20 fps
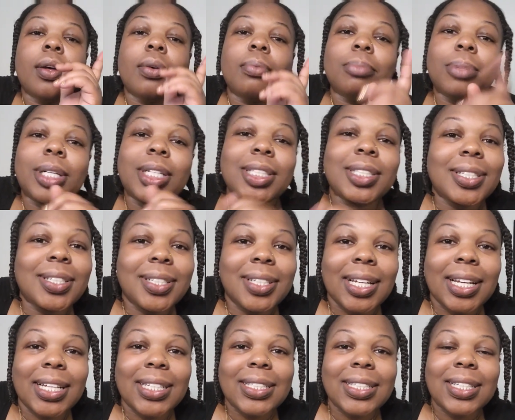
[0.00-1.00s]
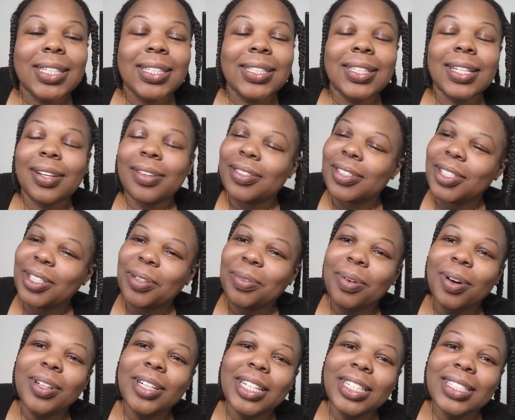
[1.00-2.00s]
But like I said, I'll see you
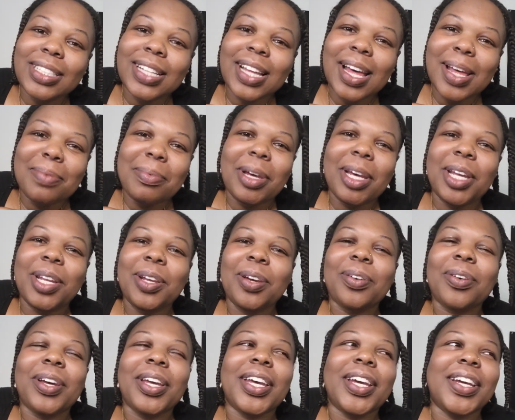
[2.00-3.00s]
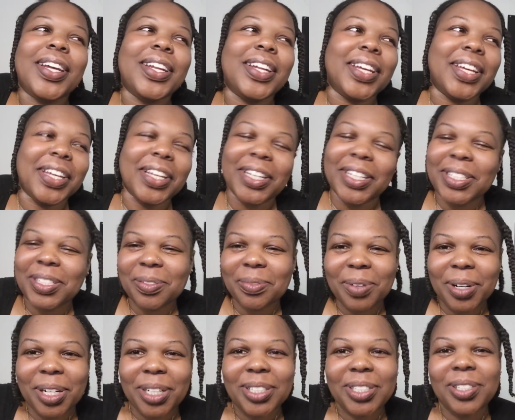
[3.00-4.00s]
all next time. I gotta go ahead and get to
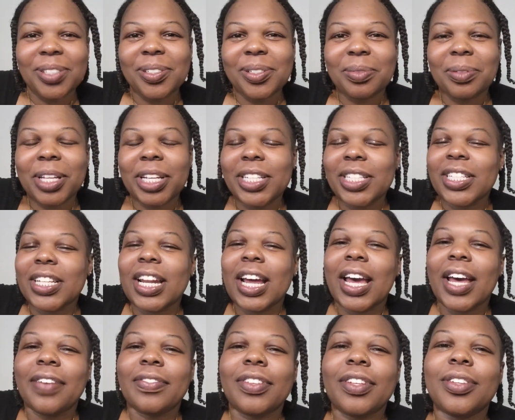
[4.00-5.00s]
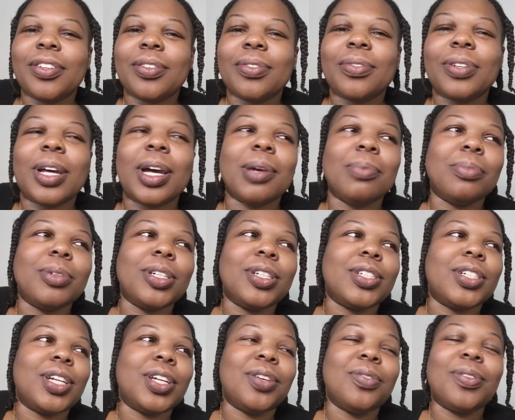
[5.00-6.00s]
work, do some things that I have to do, and I
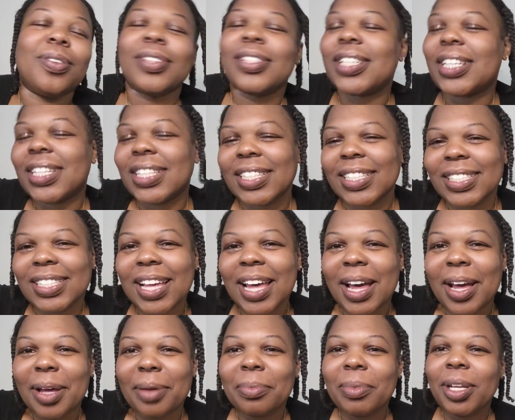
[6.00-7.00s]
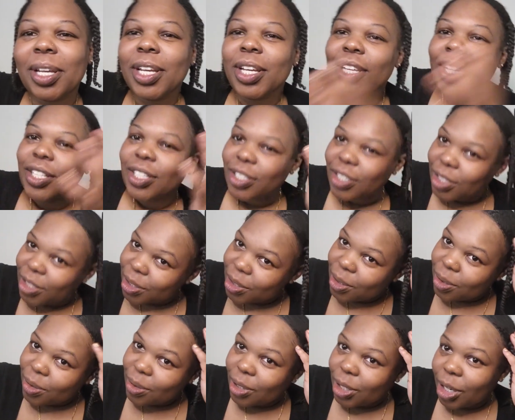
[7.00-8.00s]
appreciate you all taking the time
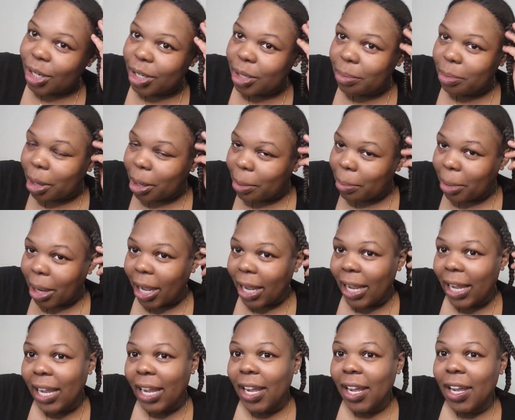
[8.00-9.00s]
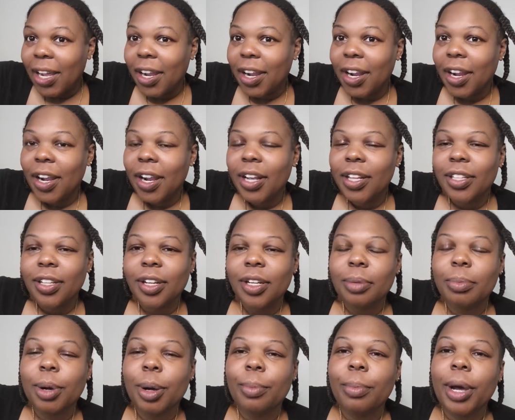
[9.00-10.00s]
to learn about my hair, learn
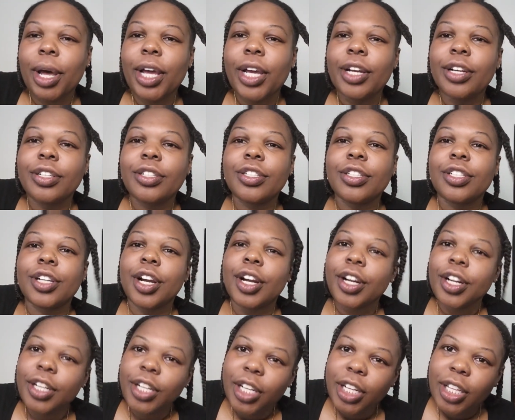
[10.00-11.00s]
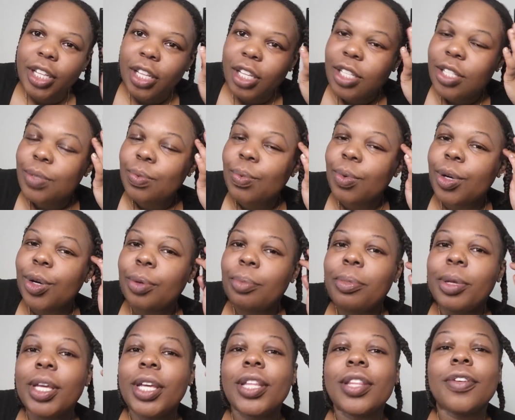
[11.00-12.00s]
about my hair journey. This will
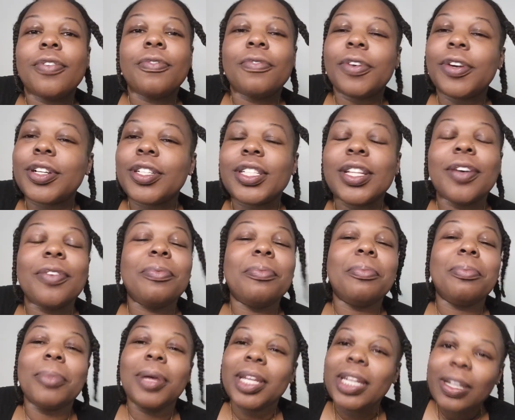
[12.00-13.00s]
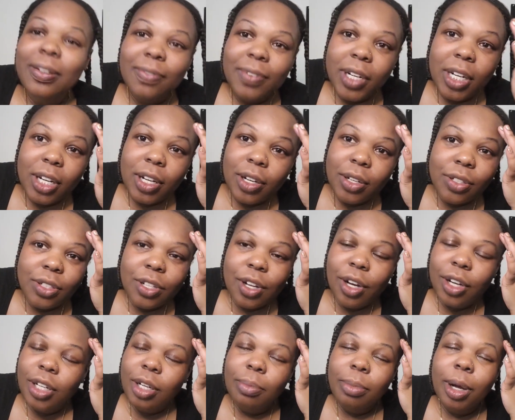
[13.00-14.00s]
be the first of many videos
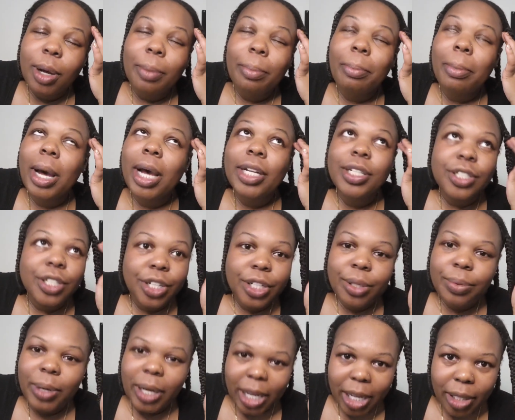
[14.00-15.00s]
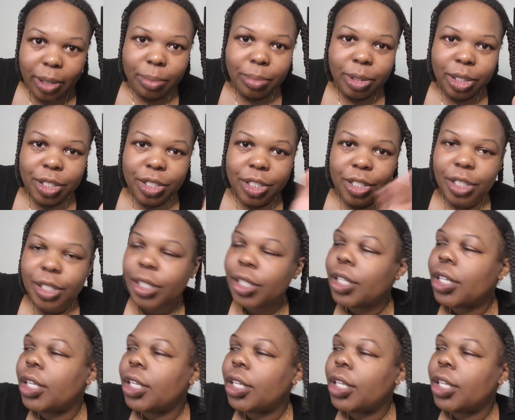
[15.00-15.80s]
talking about my journey with alopecia,